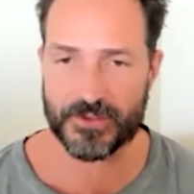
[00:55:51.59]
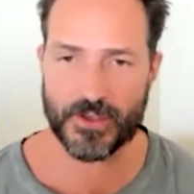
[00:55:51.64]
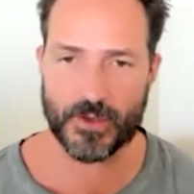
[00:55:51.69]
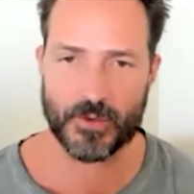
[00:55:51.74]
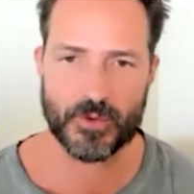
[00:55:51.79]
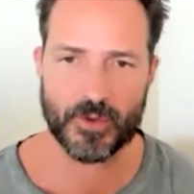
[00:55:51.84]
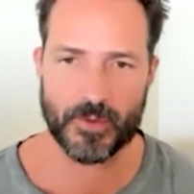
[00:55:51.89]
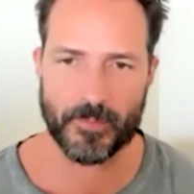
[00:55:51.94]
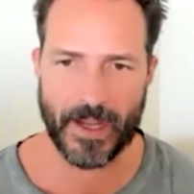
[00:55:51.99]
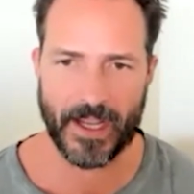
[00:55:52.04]
so
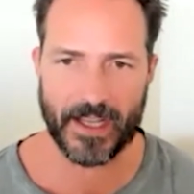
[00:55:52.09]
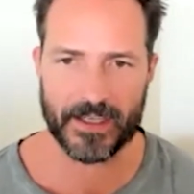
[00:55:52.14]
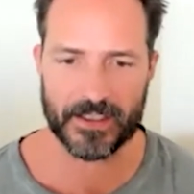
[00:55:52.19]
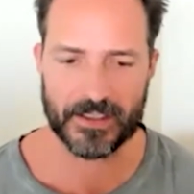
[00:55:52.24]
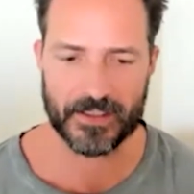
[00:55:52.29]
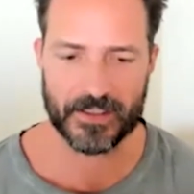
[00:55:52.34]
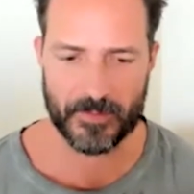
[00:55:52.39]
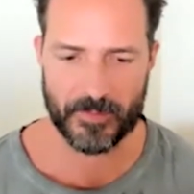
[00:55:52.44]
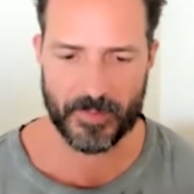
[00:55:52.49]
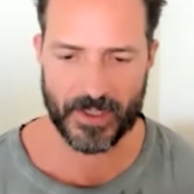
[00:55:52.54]

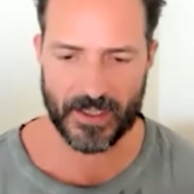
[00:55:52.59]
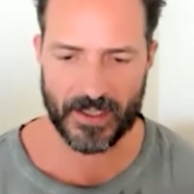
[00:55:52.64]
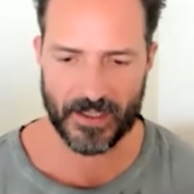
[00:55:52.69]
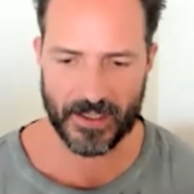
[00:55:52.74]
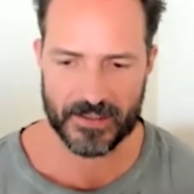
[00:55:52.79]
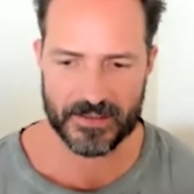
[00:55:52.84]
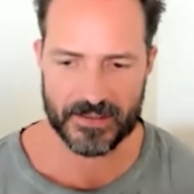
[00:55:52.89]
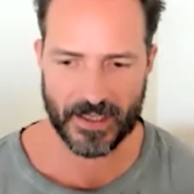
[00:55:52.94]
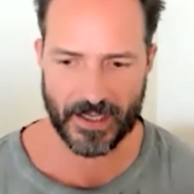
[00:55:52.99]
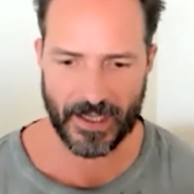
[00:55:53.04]
dramatically
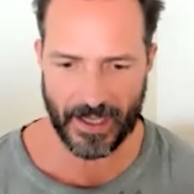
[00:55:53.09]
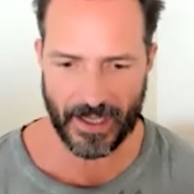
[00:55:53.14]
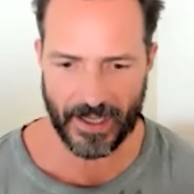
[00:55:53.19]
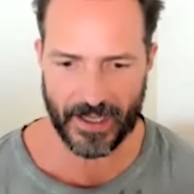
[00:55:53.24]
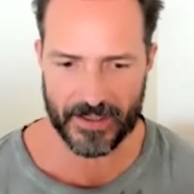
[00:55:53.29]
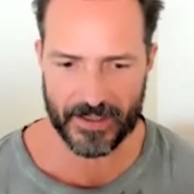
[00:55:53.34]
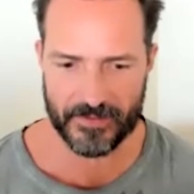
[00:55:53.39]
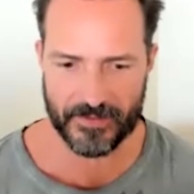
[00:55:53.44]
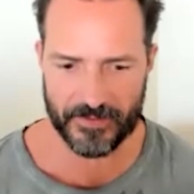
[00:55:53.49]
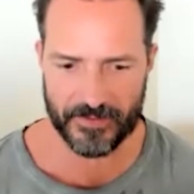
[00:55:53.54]
because I
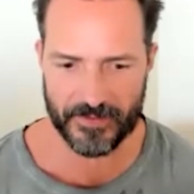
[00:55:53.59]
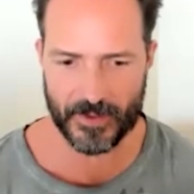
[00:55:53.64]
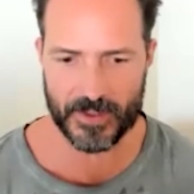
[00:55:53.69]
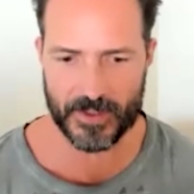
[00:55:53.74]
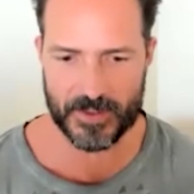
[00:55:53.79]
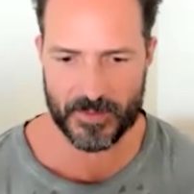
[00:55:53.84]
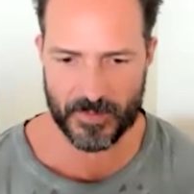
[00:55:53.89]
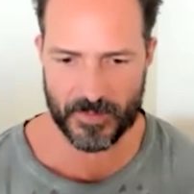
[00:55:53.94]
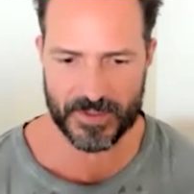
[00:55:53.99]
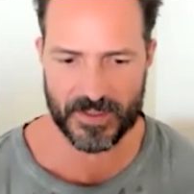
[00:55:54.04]
had a
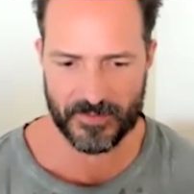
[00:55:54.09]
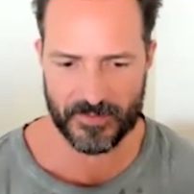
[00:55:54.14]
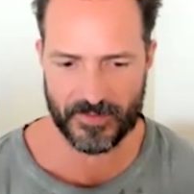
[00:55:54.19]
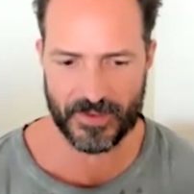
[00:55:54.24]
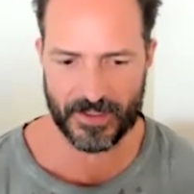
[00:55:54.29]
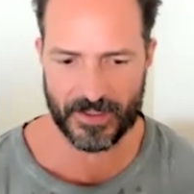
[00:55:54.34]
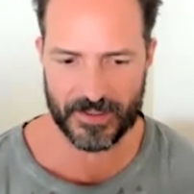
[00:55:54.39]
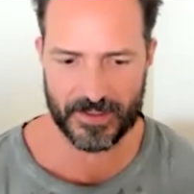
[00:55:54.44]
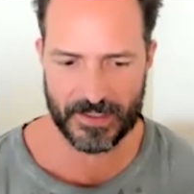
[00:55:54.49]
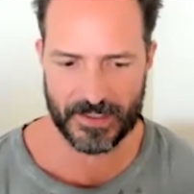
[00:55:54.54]
very
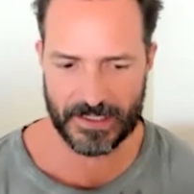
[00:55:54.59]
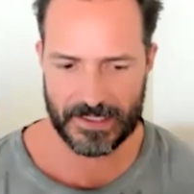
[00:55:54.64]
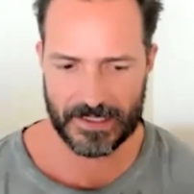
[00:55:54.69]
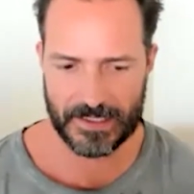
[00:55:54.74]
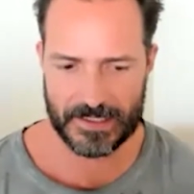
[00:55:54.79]
specific